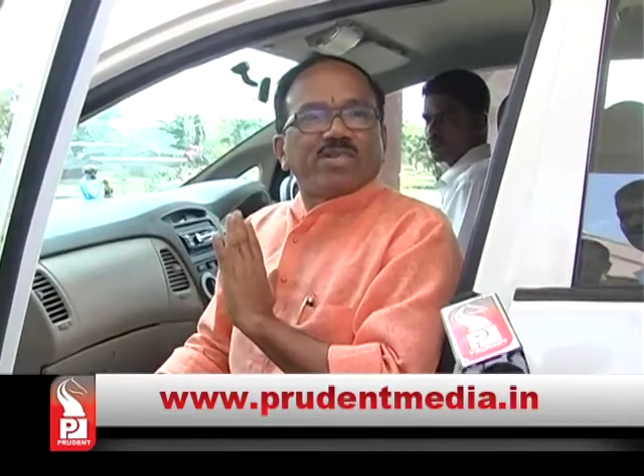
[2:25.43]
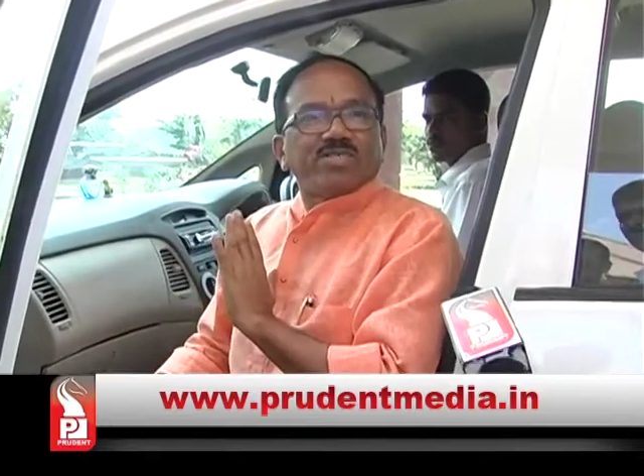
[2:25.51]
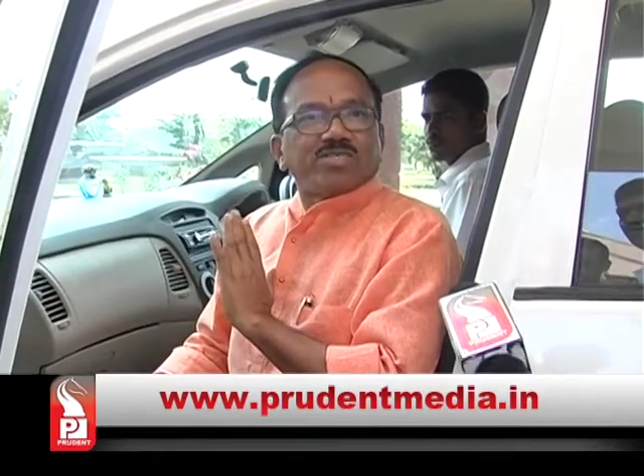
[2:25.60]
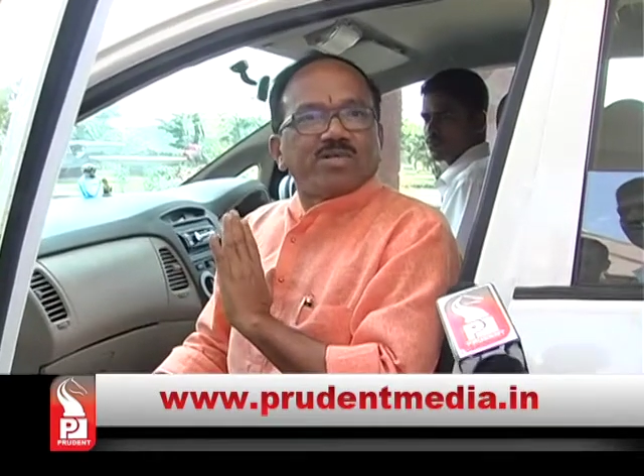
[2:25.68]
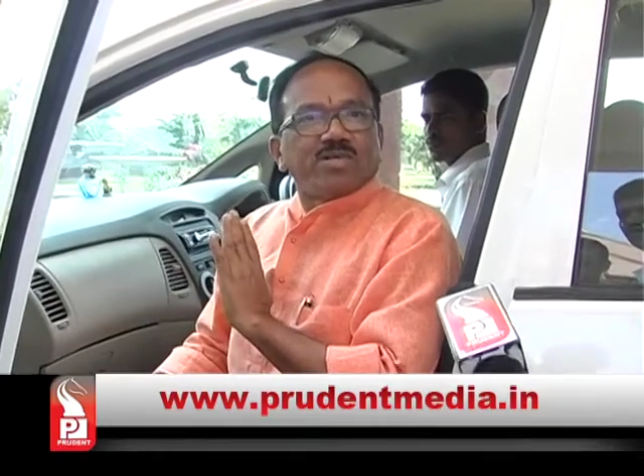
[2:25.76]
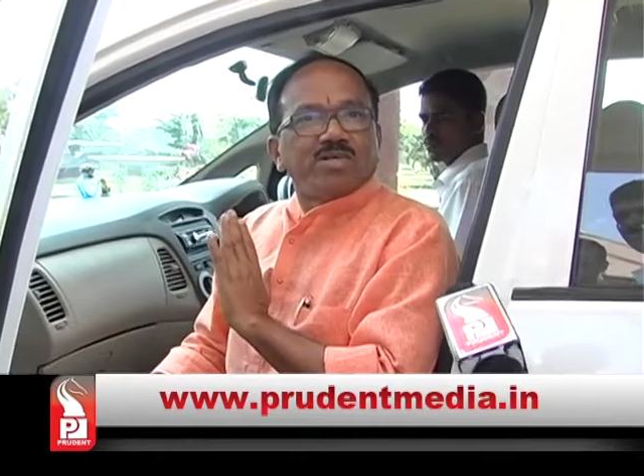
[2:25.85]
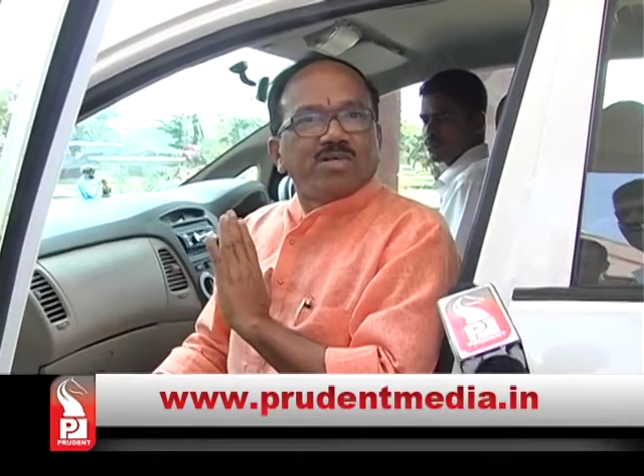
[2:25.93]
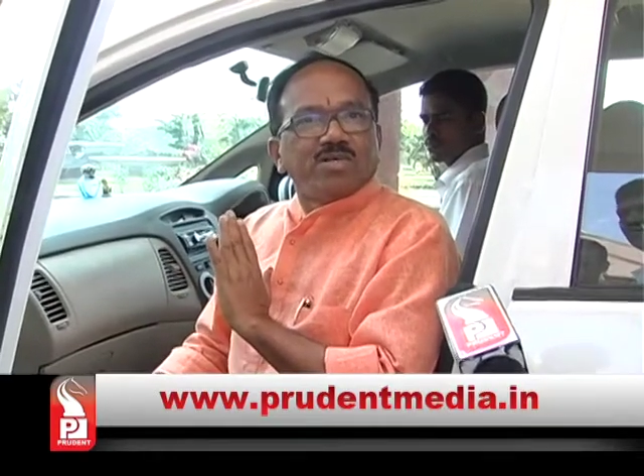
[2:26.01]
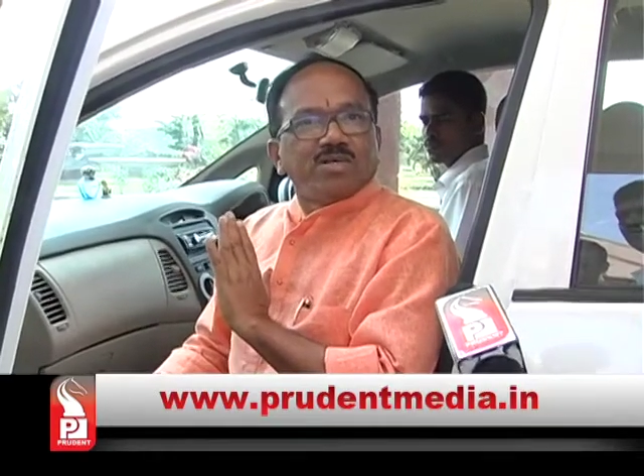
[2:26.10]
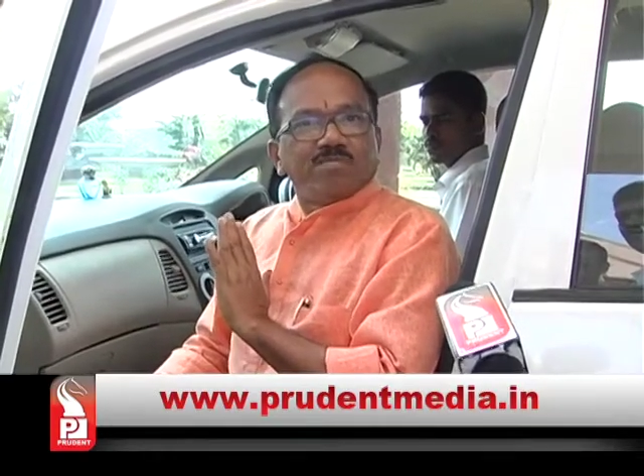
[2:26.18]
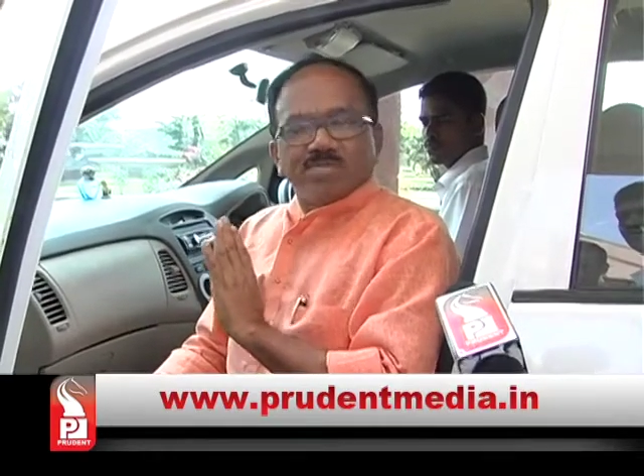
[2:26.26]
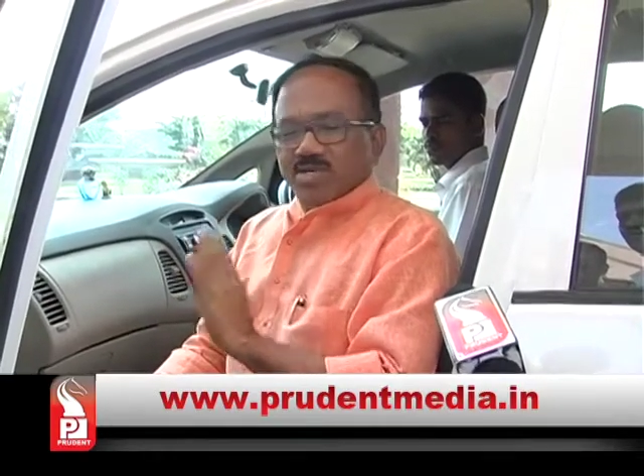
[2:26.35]
affidavit
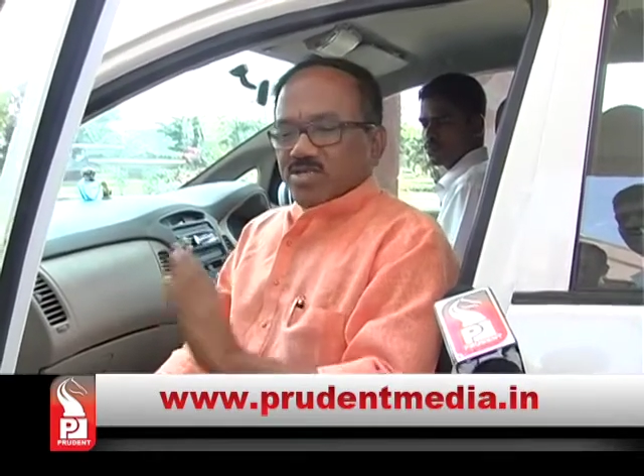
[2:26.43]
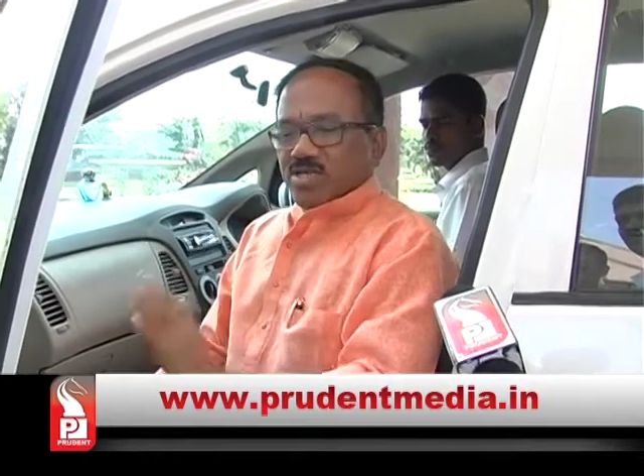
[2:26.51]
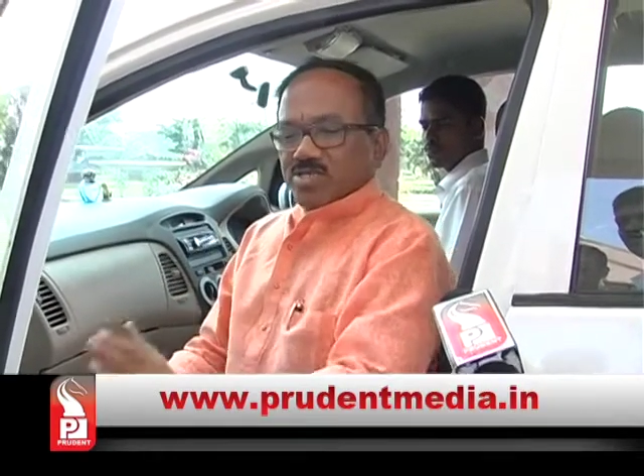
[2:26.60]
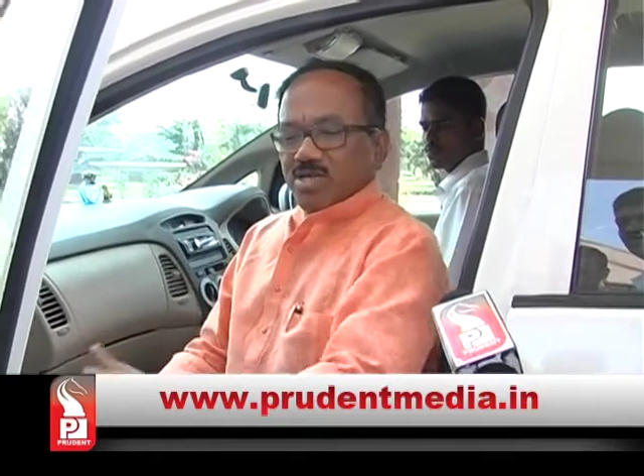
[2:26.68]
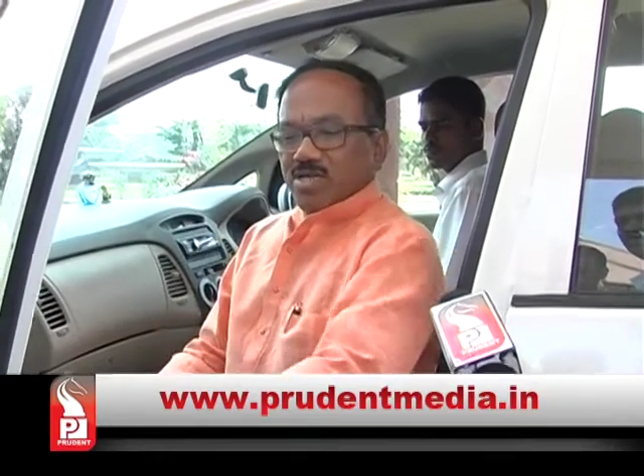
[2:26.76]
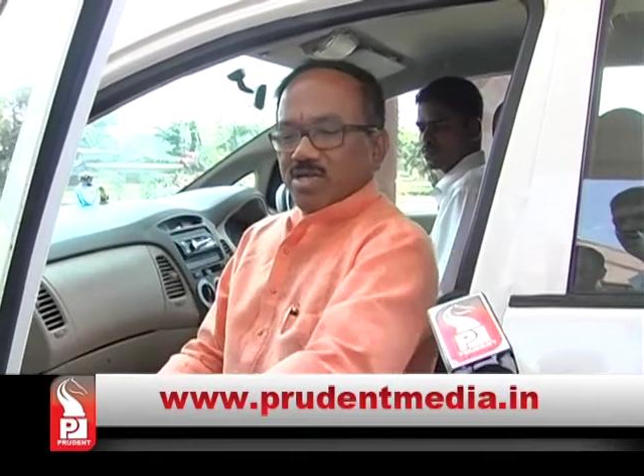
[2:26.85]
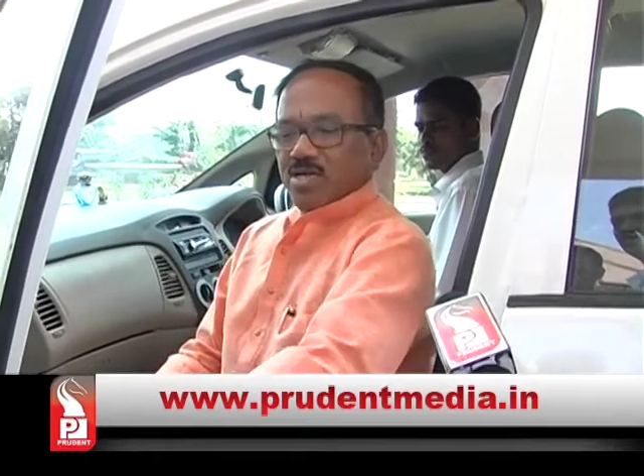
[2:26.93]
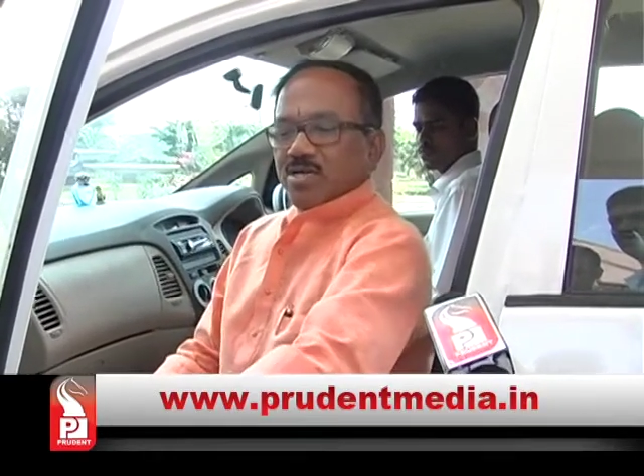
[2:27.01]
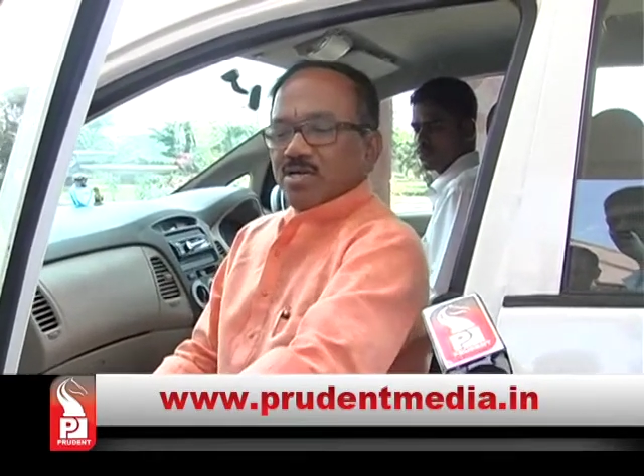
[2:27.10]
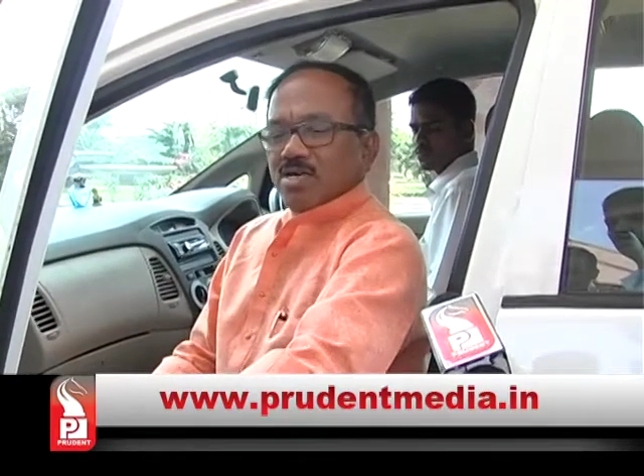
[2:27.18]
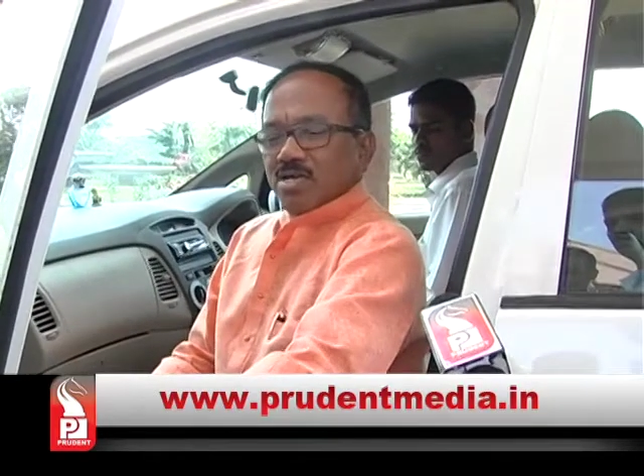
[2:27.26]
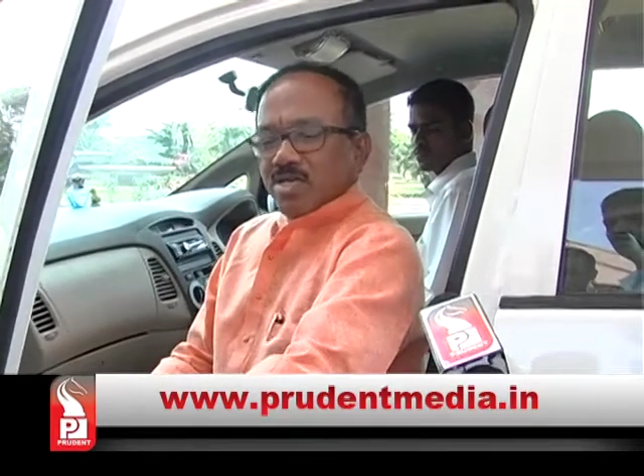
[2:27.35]
before the Supreme Court.